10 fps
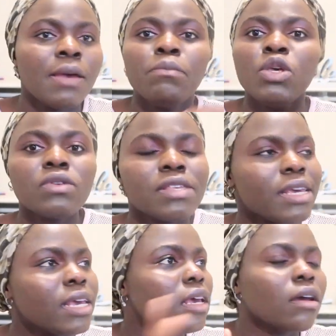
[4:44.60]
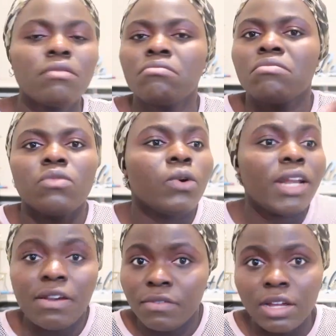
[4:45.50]
music,
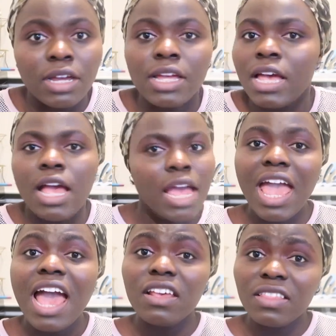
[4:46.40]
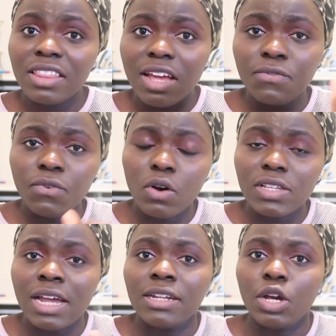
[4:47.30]
whatever, anything that
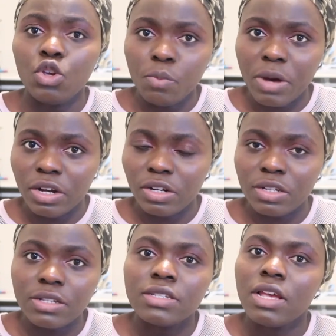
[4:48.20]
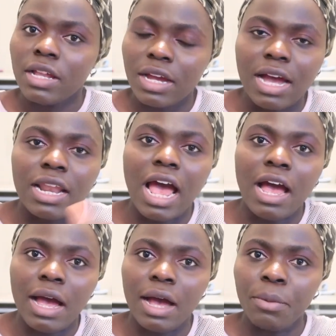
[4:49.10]
falls under humanities can
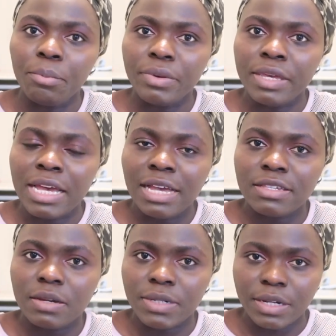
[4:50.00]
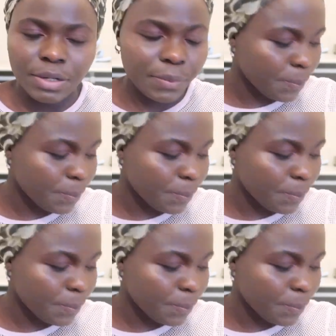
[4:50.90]
um, be accepted.